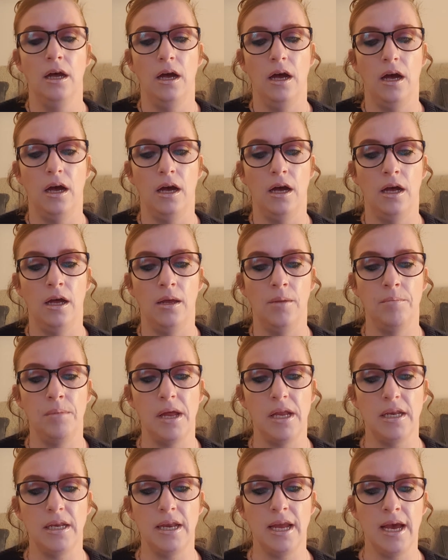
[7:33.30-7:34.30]

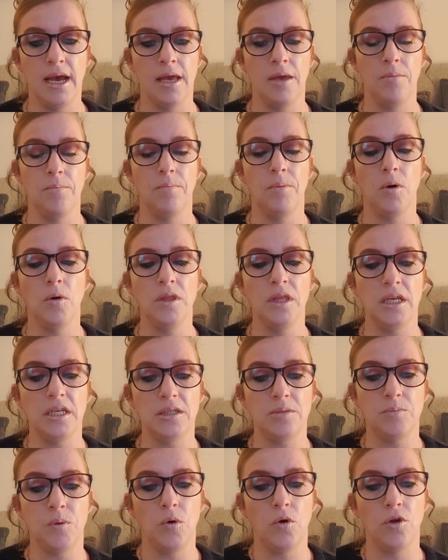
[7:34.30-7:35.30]
Now, by this
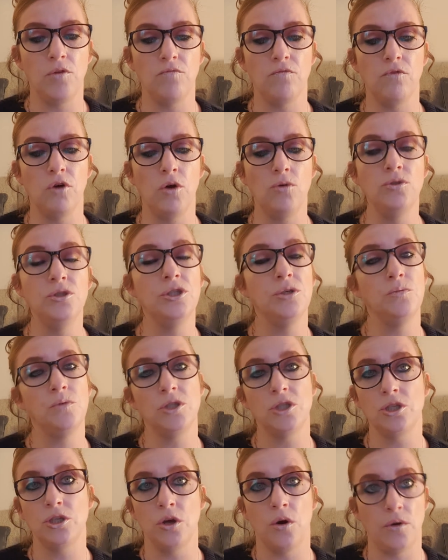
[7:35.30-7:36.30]
point, Rosie
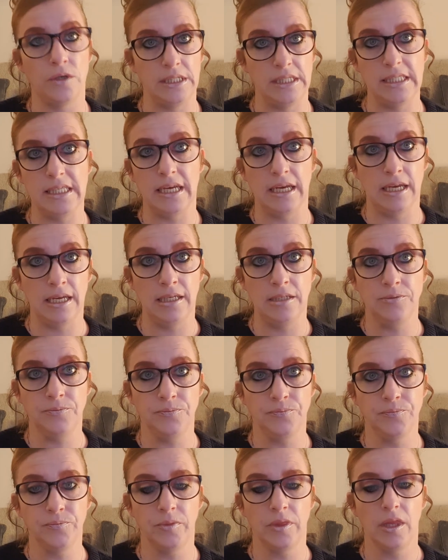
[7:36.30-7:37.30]
was 19
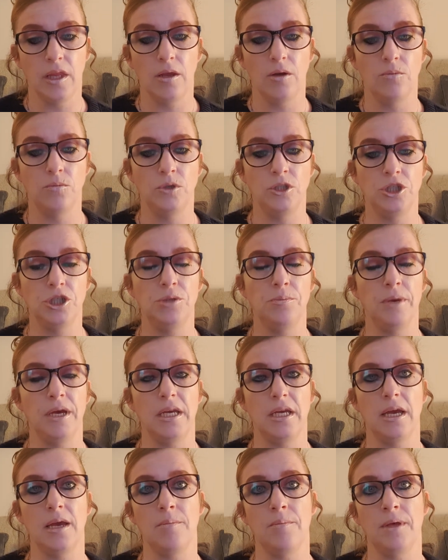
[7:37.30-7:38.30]
when she
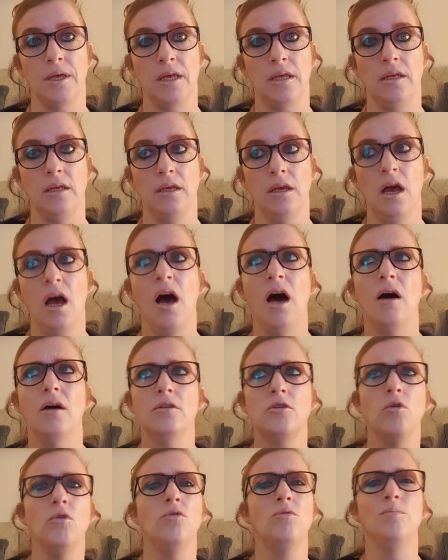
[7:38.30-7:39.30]
met Kemi.
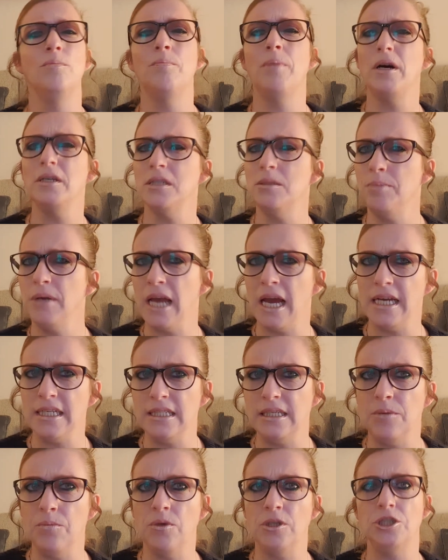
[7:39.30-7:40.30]
Or possibly
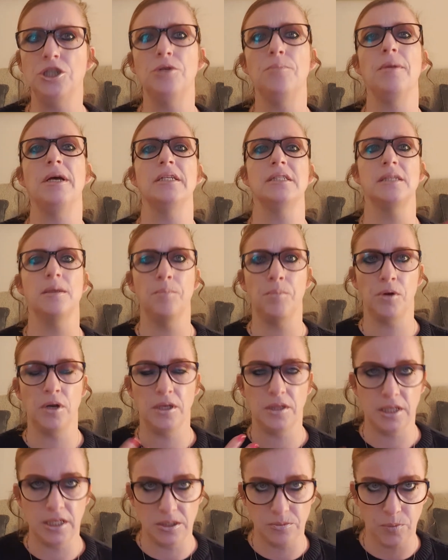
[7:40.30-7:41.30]
18 when she met her, but
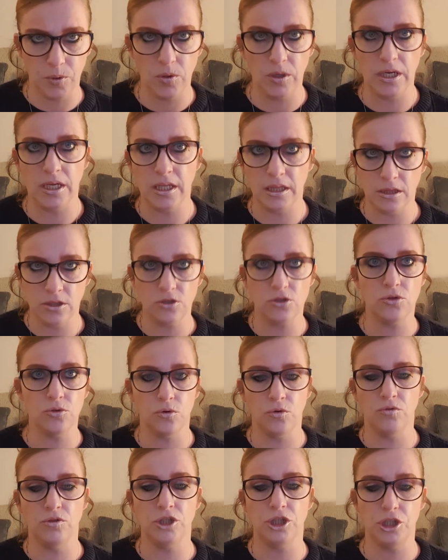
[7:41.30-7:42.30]
at this point in the
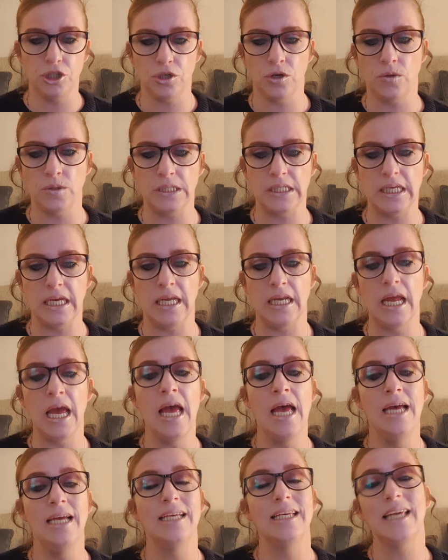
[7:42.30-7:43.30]
story, she's 19.
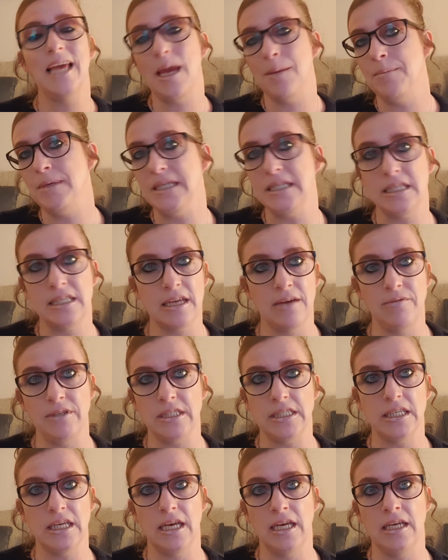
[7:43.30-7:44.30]
Kemi's
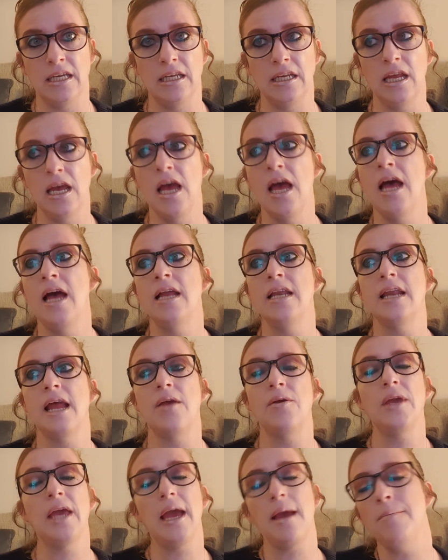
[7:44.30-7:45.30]
17. Now,
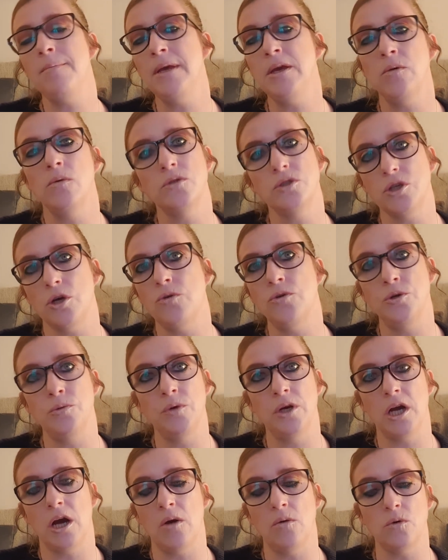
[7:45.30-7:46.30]
Kemi also knew
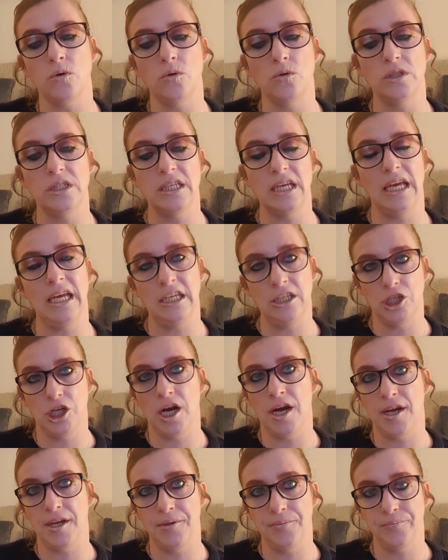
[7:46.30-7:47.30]
a girl called
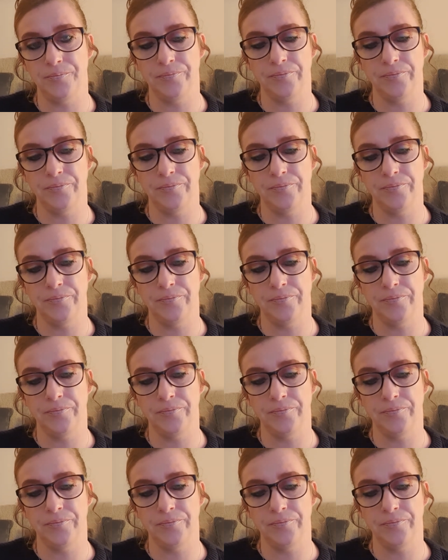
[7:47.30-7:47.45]
TJ.